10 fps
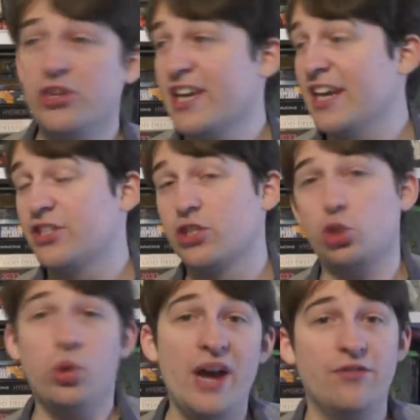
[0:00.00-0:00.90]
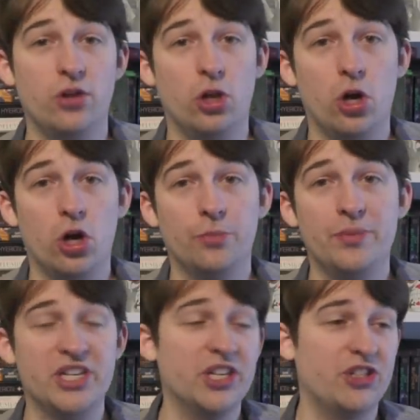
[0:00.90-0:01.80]
you get to travel a lot
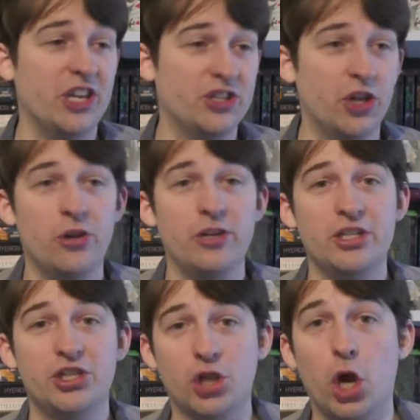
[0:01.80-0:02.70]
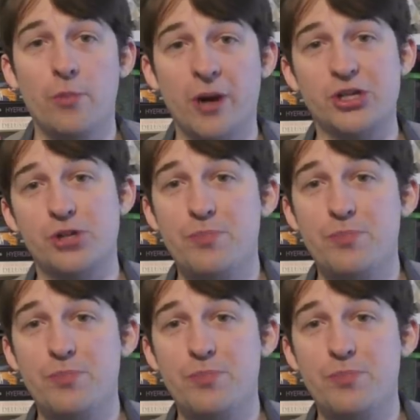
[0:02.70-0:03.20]
because there's only so much